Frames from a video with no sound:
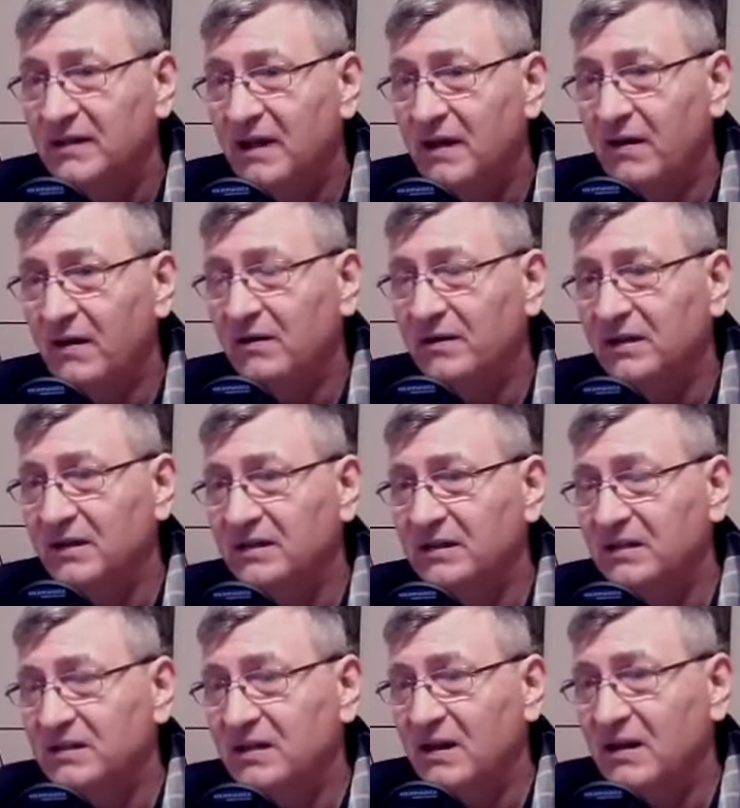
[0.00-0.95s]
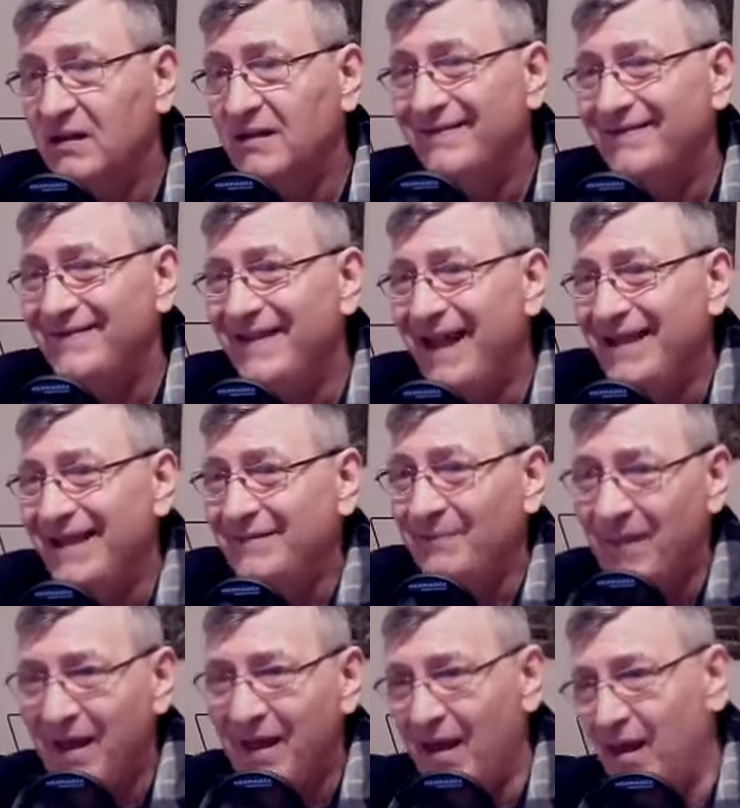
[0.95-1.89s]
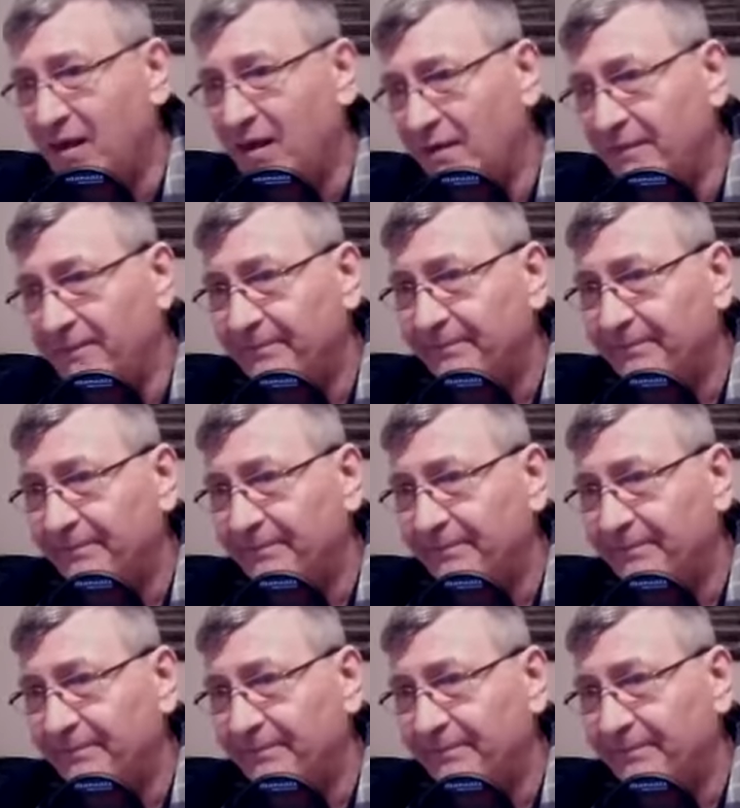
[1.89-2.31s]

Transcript: terror, this is a nightmare.